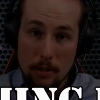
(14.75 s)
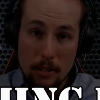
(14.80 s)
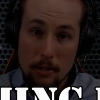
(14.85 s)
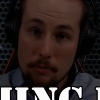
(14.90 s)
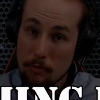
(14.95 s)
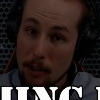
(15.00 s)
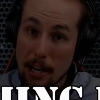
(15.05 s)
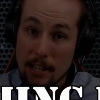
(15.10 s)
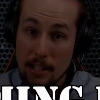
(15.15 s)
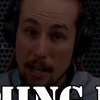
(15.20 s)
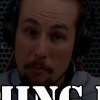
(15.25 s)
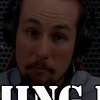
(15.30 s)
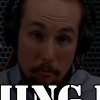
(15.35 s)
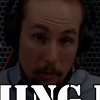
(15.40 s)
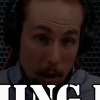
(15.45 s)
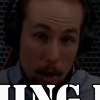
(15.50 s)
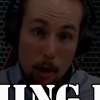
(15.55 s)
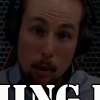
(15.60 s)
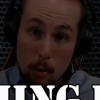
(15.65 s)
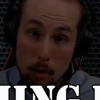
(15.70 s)
In fact, I'm
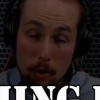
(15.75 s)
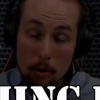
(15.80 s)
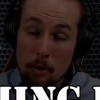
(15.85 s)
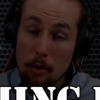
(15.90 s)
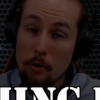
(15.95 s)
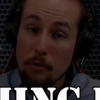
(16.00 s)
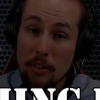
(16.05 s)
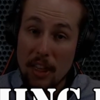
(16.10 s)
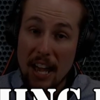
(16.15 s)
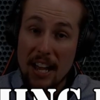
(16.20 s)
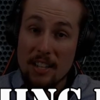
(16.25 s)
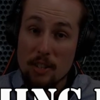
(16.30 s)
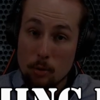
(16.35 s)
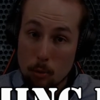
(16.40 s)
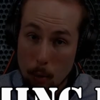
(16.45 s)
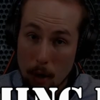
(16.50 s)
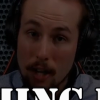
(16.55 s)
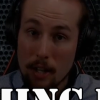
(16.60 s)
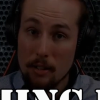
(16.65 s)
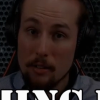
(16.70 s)
very critical of that as
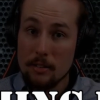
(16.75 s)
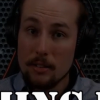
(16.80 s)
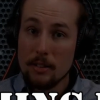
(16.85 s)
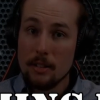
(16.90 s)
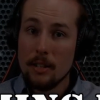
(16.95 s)
well.